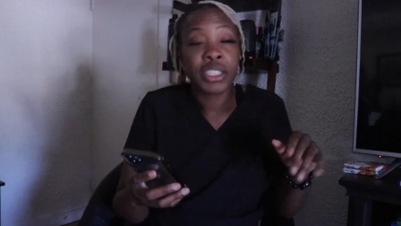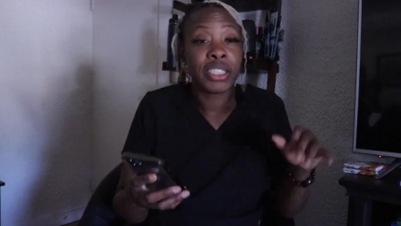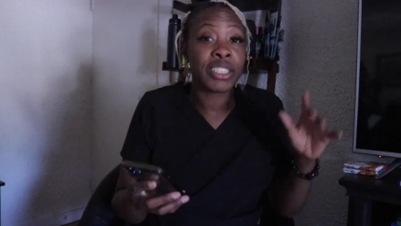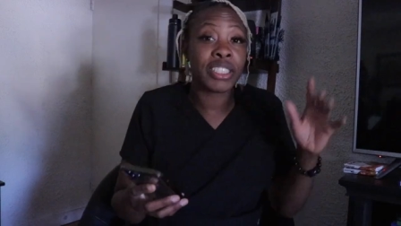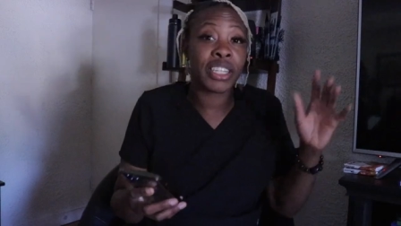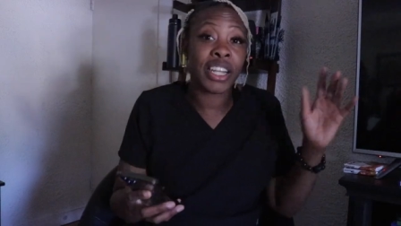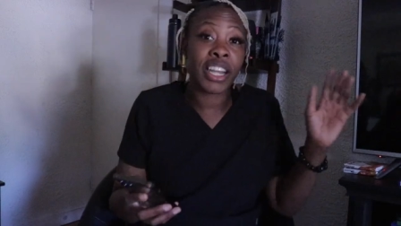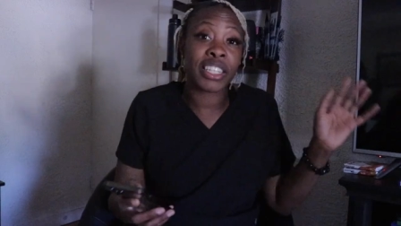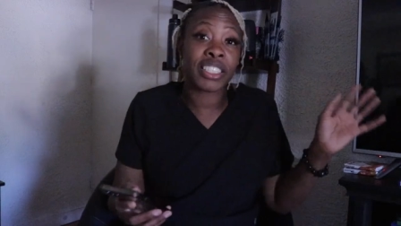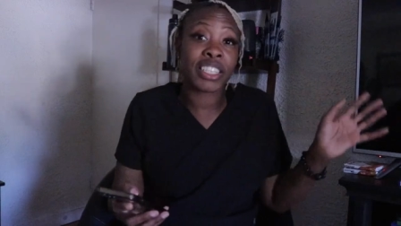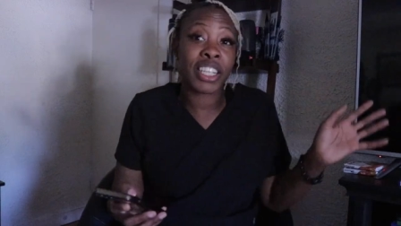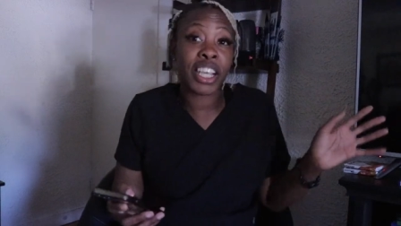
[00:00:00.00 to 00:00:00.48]
to
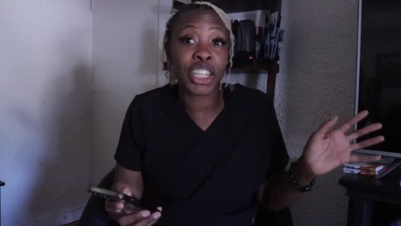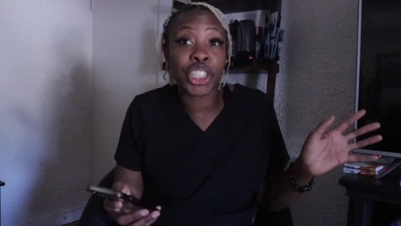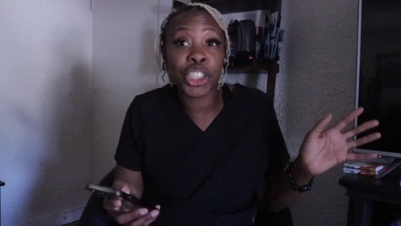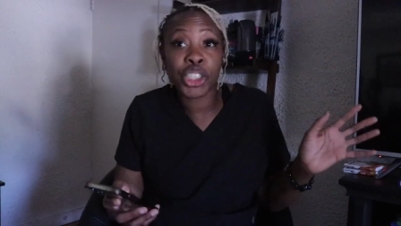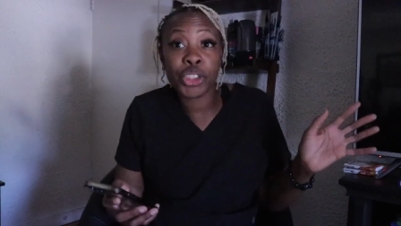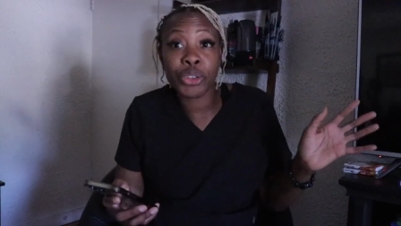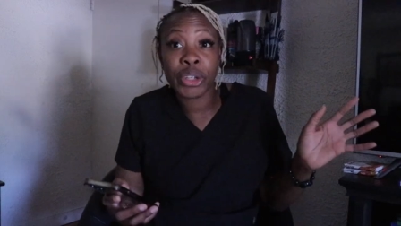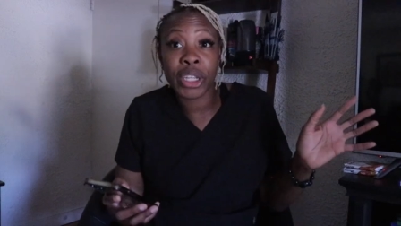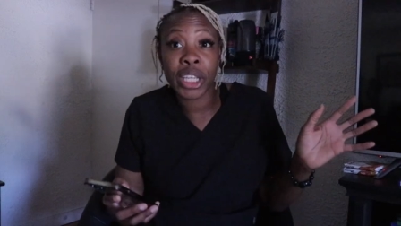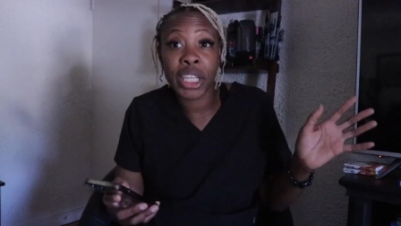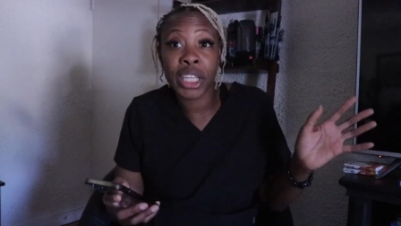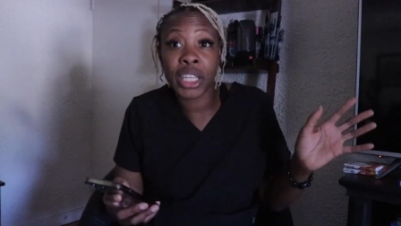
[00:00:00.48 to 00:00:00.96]
the next
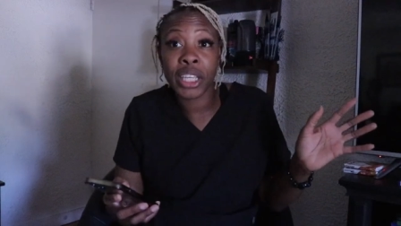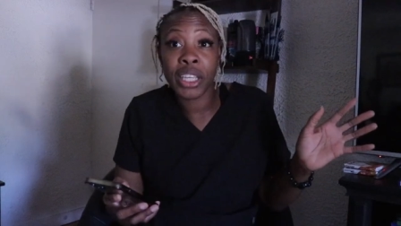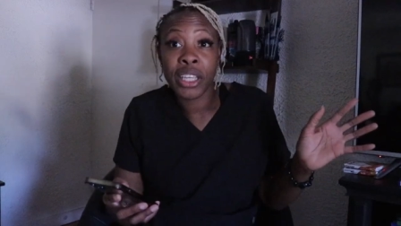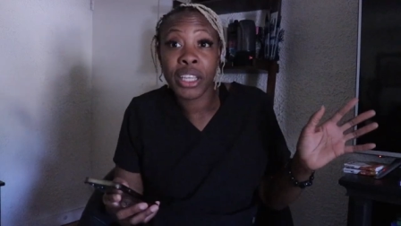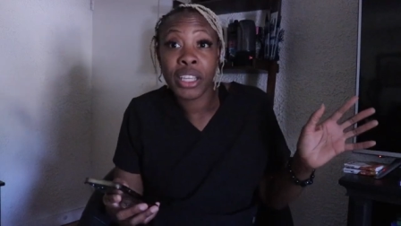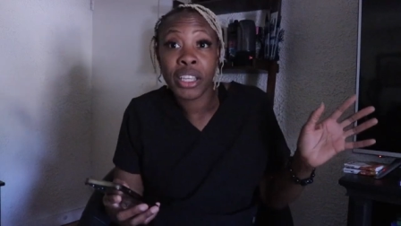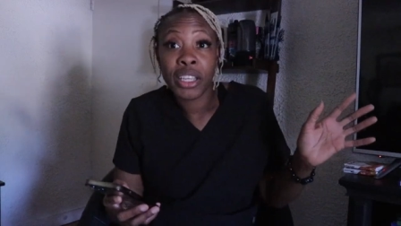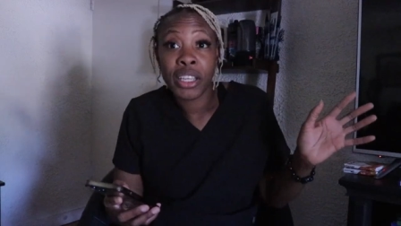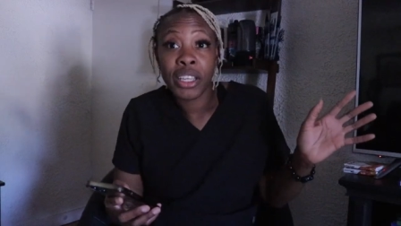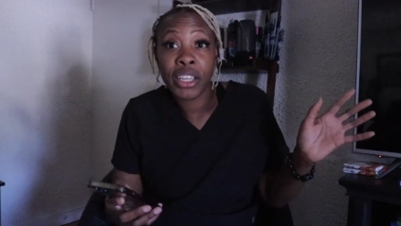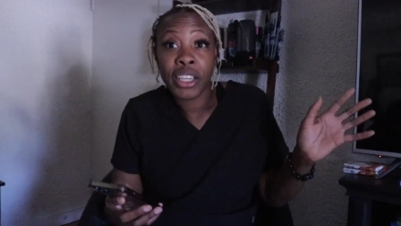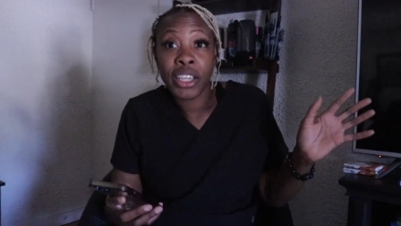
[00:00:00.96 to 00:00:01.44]
country,
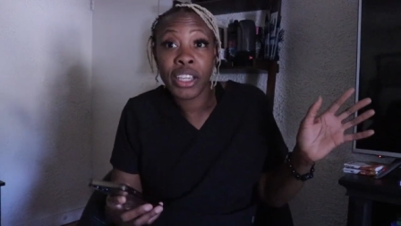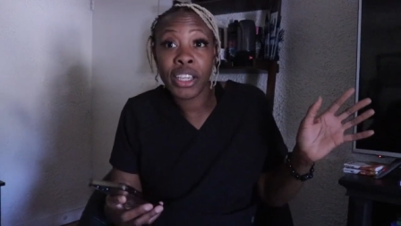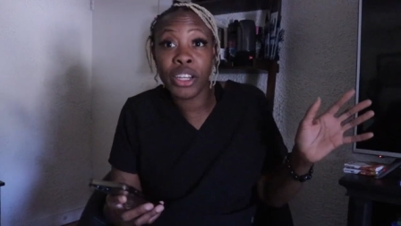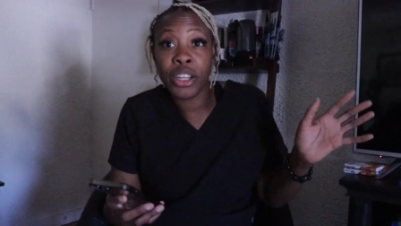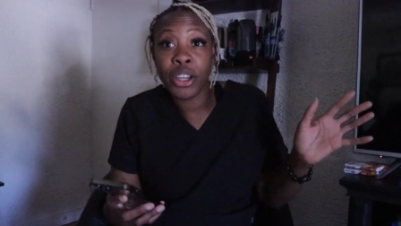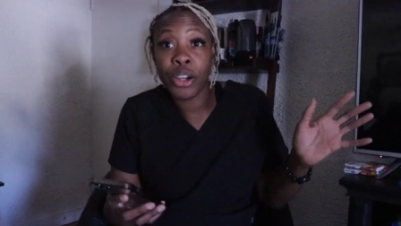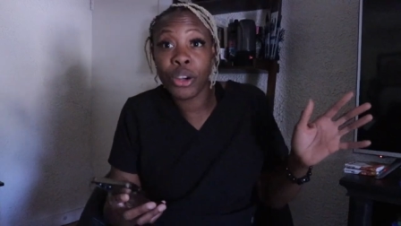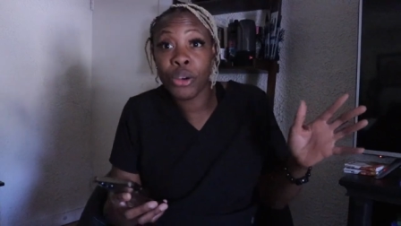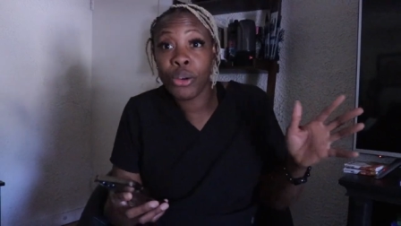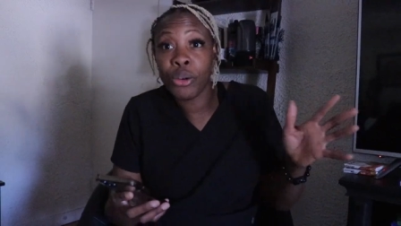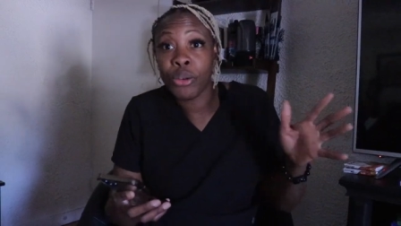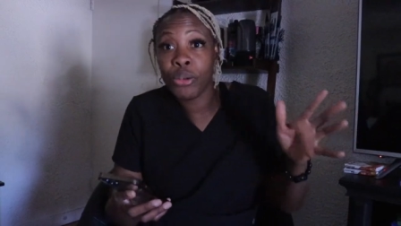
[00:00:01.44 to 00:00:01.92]
you
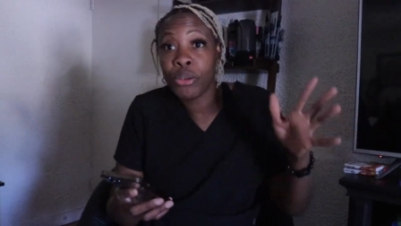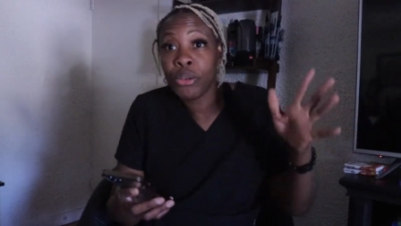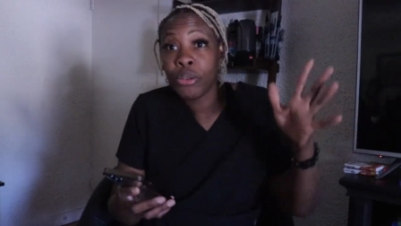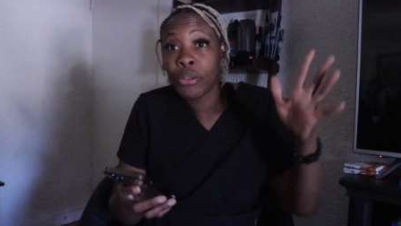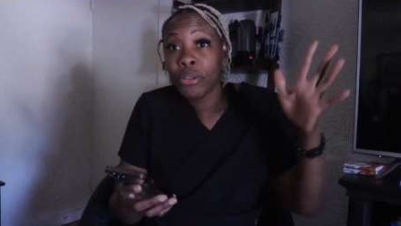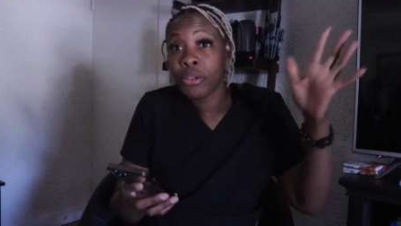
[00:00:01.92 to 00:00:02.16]
know,